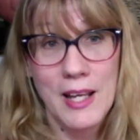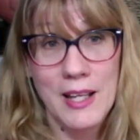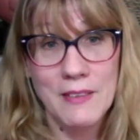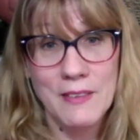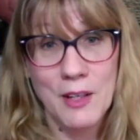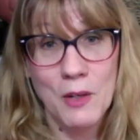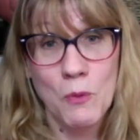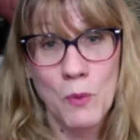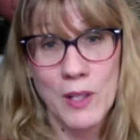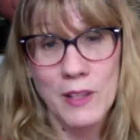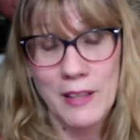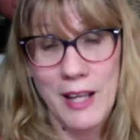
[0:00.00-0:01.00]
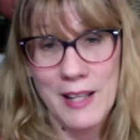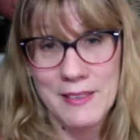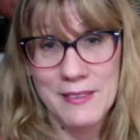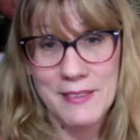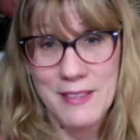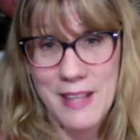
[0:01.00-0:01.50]
is that it will not
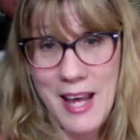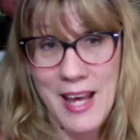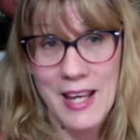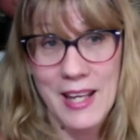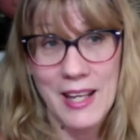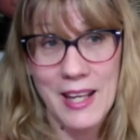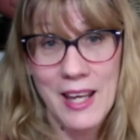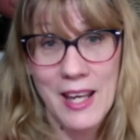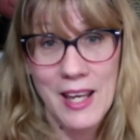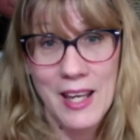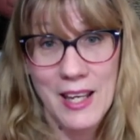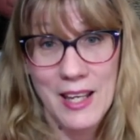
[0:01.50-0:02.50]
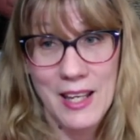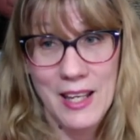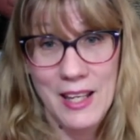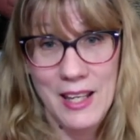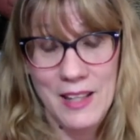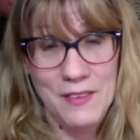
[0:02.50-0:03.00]
stay
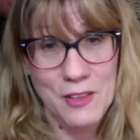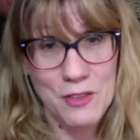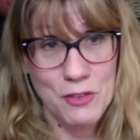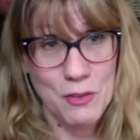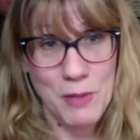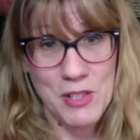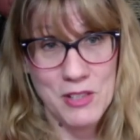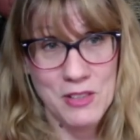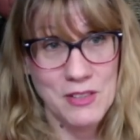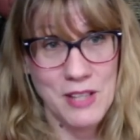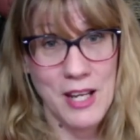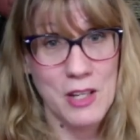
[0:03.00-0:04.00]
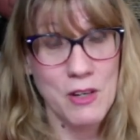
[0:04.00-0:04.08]
in this remission state.